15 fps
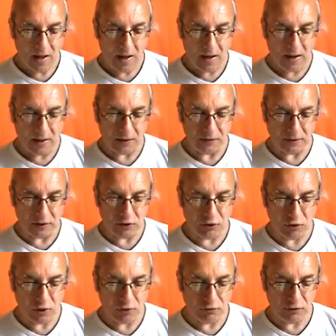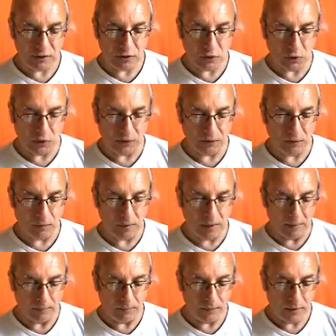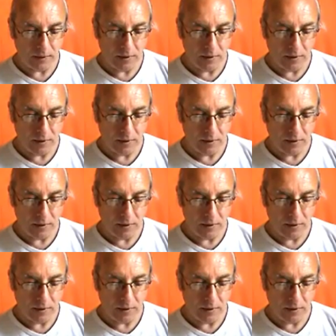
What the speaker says: I heard an extraordinary story from them.